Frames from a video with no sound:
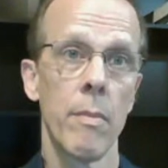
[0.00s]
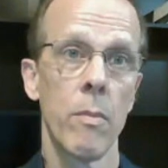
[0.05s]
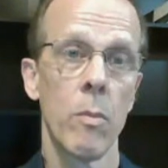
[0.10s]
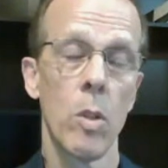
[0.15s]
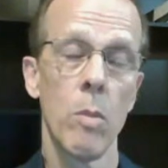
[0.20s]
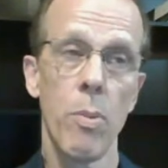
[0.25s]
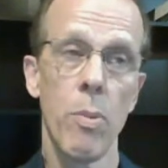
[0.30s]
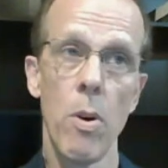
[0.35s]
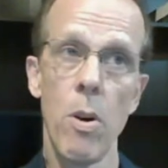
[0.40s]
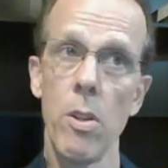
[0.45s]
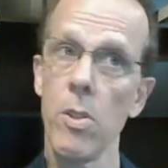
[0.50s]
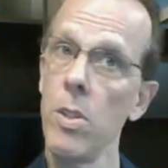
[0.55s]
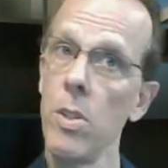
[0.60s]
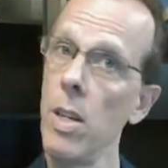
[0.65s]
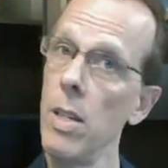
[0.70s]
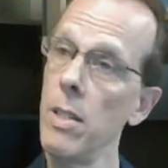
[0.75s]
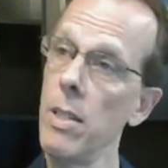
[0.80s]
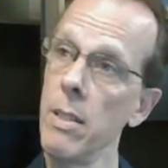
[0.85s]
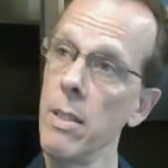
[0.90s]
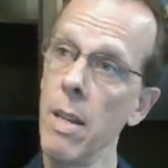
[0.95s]
When Paul
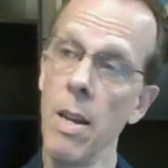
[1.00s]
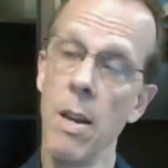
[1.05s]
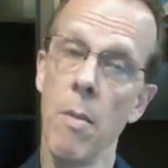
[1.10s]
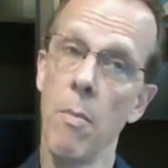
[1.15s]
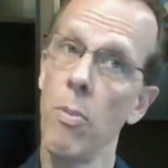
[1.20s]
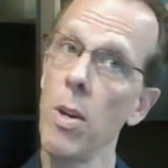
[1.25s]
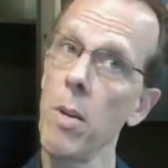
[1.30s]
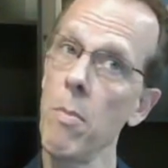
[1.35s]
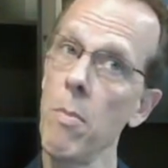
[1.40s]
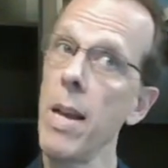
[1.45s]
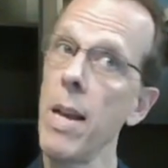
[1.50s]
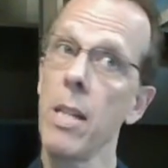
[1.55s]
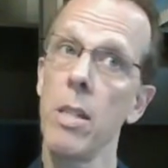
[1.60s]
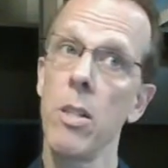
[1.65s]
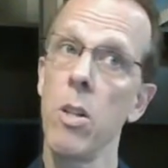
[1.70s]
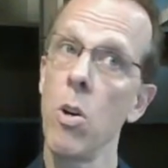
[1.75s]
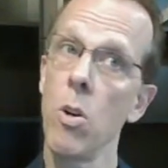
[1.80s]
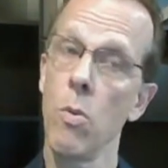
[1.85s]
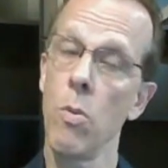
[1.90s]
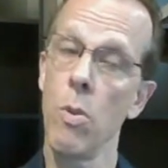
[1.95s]
said, bring my
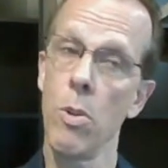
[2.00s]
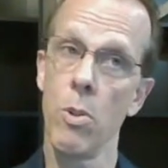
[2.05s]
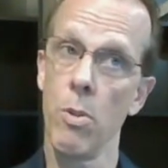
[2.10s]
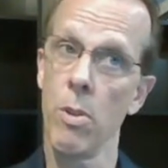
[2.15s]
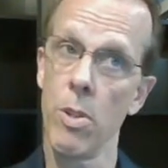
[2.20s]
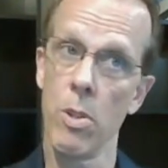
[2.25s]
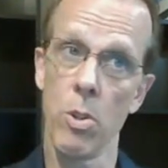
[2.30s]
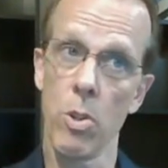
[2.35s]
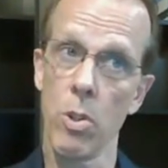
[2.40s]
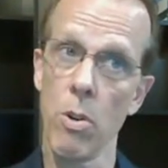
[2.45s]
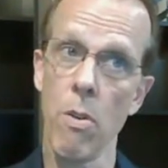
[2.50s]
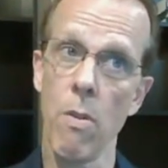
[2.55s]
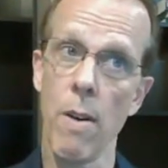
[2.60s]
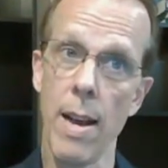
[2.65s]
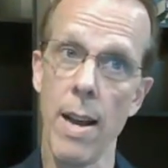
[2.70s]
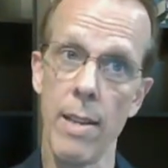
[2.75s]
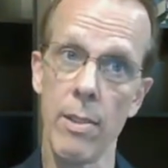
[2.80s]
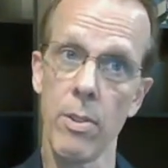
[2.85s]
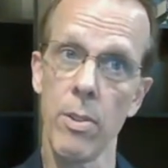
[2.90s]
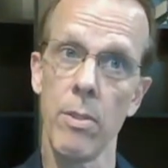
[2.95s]
cloak, which was in
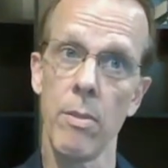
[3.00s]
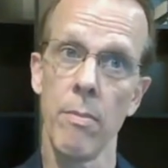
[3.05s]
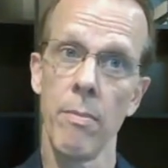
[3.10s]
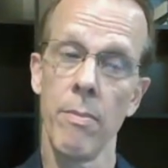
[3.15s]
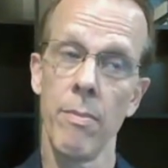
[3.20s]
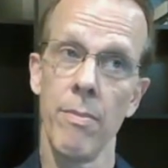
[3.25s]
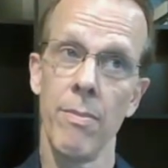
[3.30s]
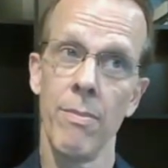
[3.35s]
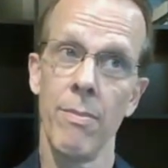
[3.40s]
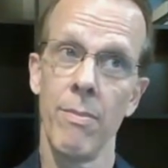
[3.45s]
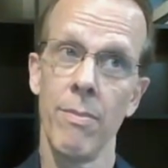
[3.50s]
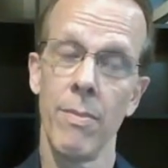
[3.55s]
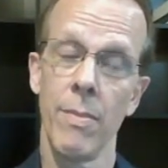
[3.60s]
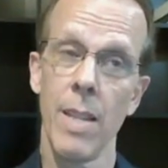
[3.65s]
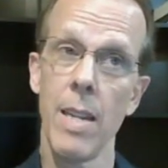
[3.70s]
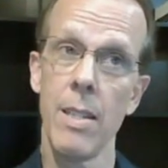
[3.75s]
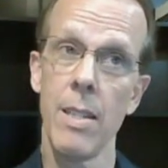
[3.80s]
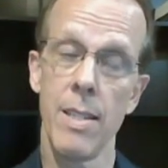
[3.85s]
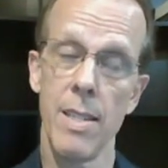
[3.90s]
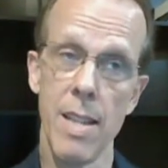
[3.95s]
Troas,
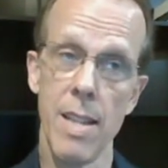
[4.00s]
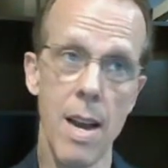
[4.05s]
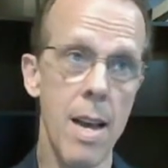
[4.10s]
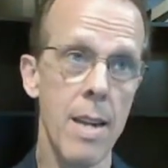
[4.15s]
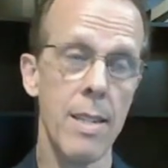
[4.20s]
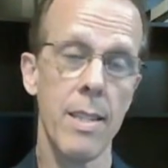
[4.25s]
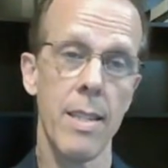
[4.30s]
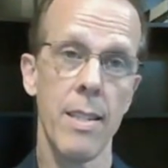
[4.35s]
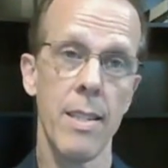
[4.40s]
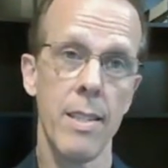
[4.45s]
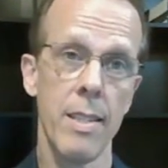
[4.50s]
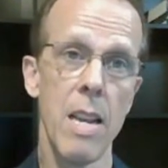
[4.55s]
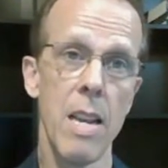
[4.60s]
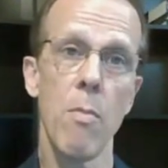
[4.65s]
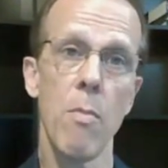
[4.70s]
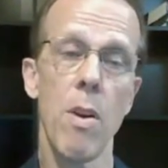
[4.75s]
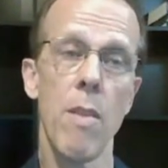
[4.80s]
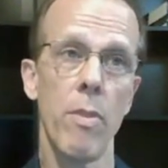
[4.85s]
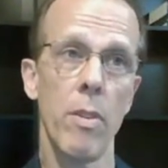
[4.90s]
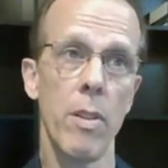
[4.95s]
that is not at the
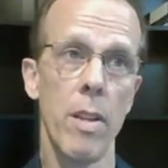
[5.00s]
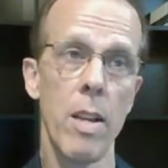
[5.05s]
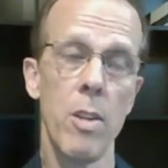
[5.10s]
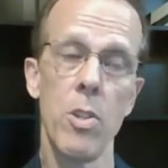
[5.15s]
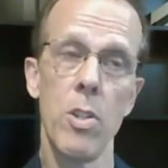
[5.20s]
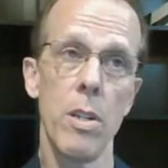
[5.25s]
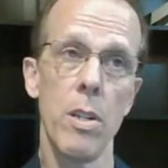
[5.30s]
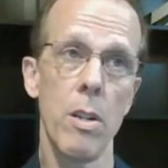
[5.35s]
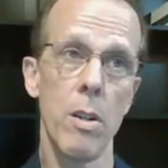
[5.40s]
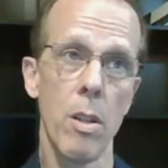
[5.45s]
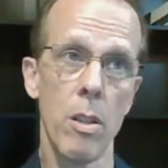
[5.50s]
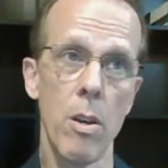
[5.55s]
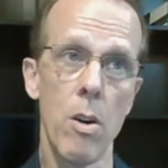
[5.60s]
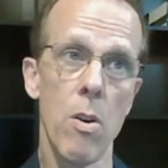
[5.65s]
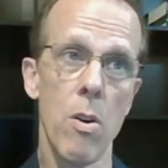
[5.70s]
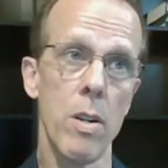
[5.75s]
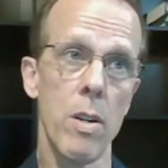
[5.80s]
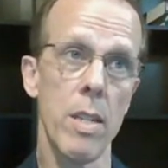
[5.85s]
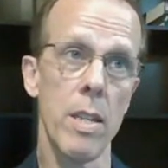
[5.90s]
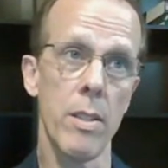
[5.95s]
same revelation and
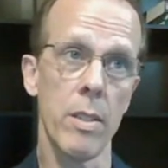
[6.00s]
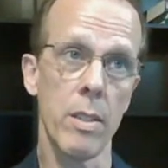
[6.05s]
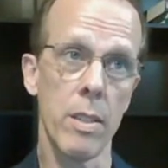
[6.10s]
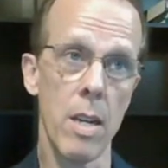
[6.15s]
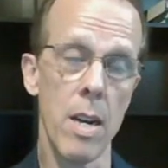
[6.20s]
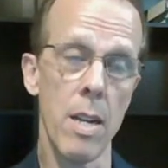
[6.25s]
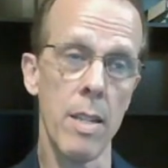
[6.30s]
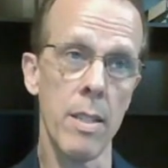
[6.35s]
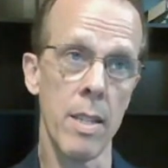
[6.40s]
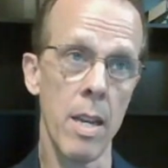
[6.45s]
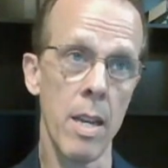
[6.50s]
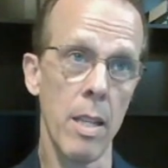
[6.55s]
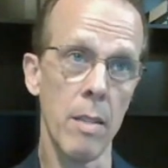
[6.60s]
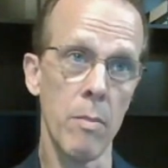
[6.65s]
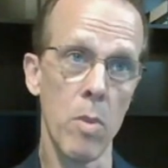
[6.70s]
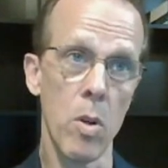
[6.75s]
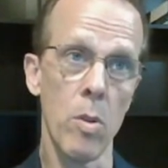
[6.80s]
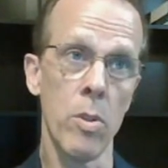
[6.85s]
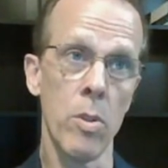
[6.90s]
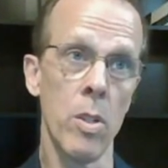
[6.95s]
authority as God telling
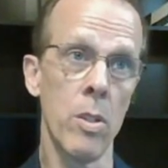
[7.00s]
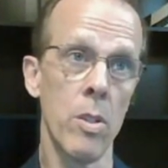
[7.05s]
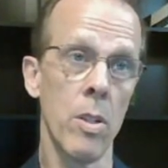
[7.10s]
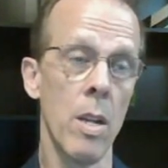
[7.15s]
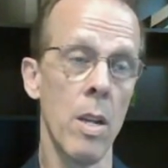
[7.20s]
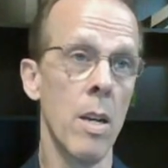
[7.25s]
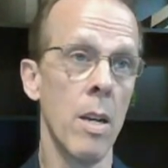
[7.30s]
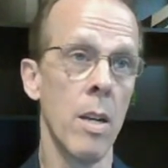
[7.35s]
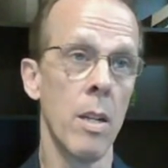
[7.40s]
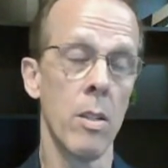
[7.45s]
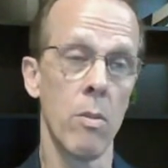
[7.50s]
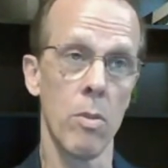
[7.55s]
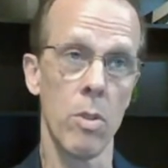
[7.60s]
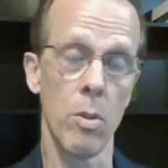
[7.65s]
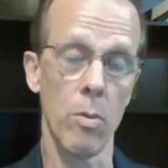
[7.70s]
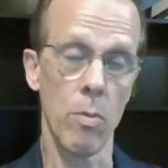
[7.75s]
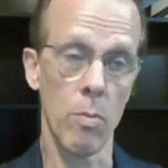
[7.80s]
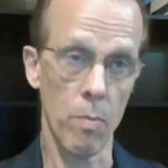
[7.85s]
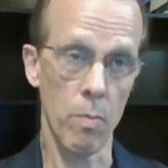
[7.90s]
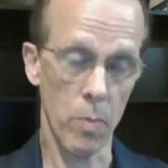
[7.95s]
Moses
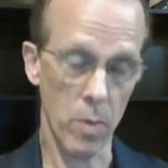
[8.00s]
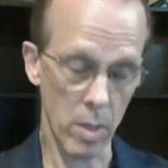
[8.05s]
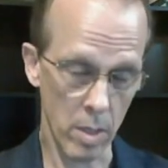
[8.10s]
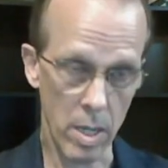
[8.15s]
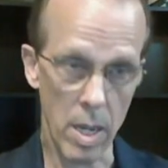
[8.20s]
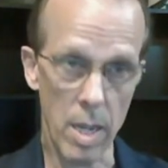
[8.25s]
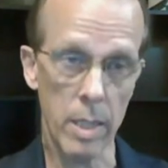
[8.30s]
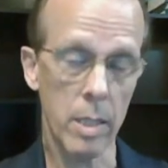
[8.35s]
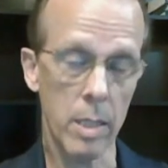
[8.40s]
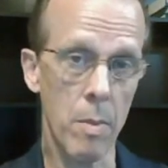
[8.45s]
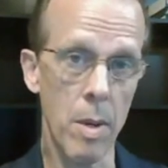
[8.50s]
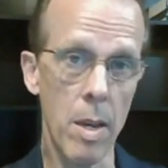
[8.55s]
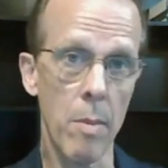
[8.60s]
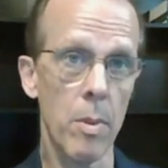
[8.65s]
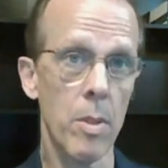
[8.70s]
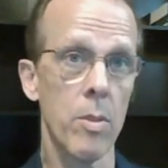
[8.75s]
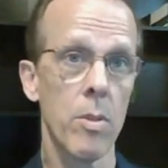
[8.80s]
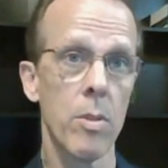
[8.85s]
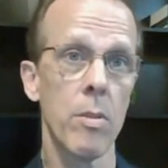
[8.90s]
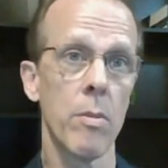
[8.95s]
to the 10
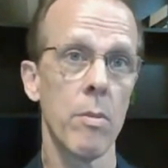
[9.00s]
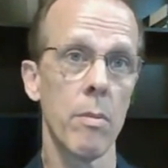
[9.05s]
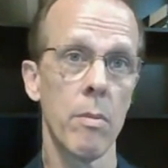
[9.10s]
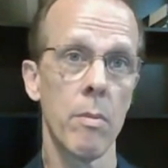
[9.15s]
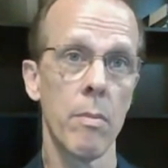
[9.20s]
commandments.